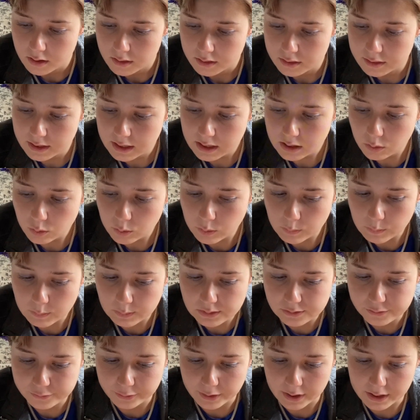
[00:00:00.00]
There you will
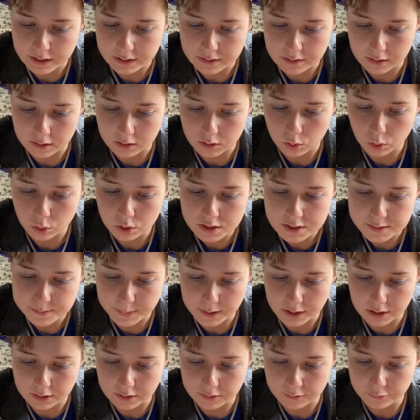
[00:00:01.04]
find the
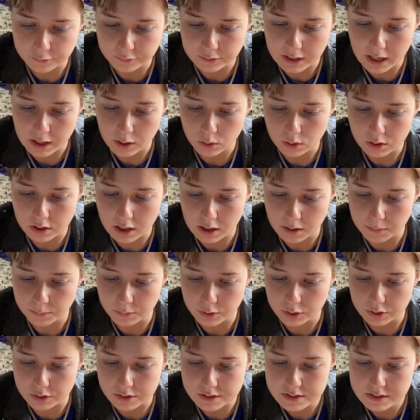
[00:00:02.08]
corresponding flower
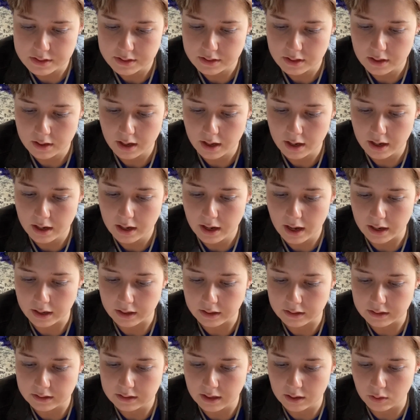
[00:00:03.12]
numbers
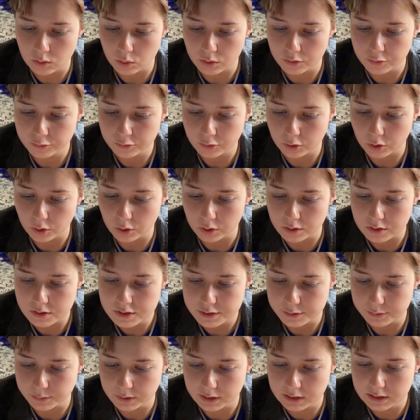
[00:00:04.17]
and can refer
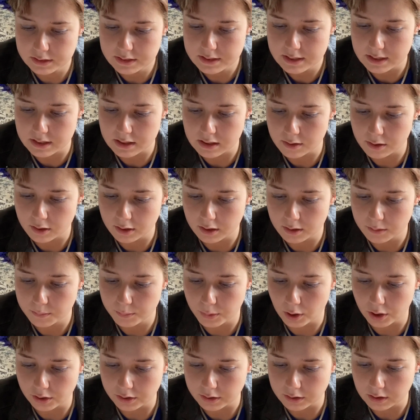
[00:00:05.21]
to it in the
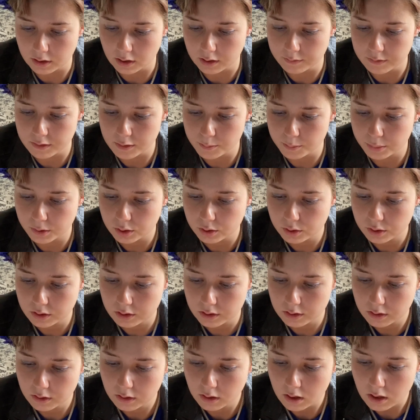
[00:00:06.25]
body of the book.
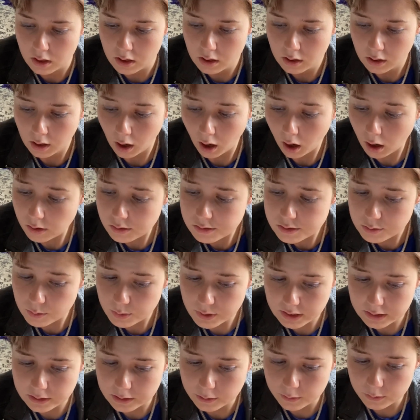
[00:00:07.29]
Also
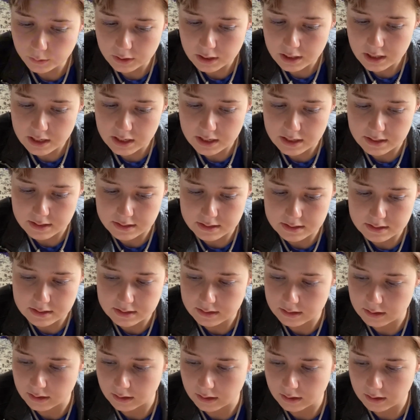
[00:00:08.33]
included is
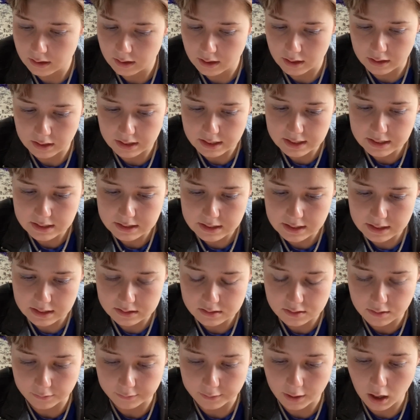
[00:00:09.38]
an index
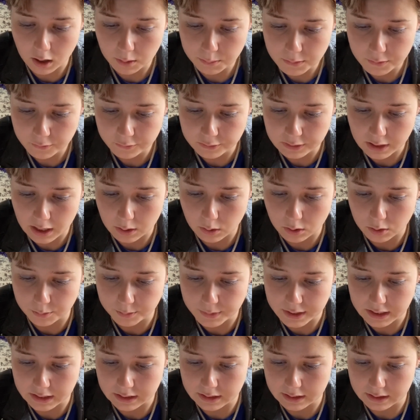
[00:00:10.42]
of common flower
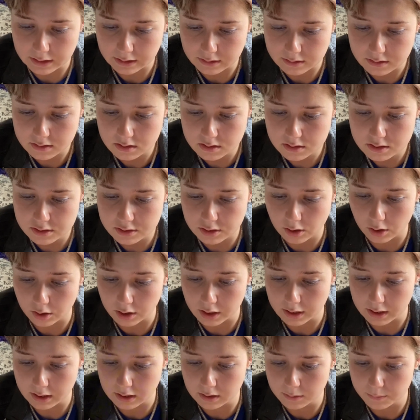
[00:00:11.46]
meanings
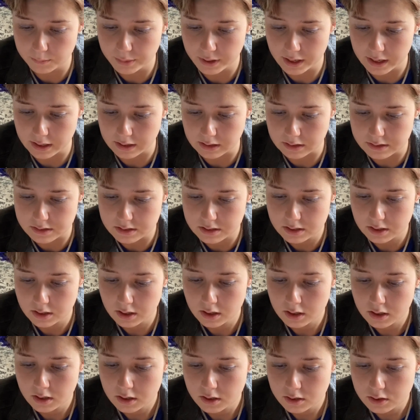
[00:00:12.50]
starting page
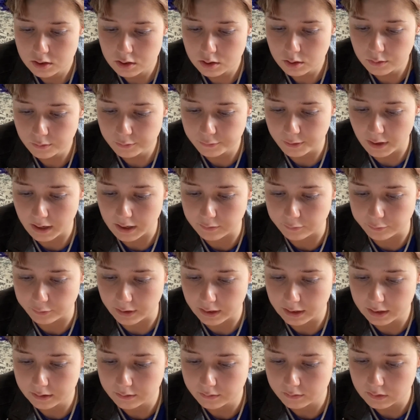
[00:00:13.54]

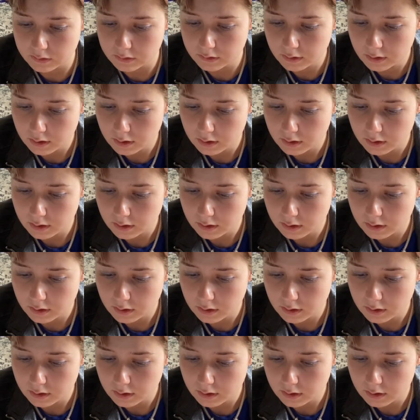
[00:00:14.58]
255.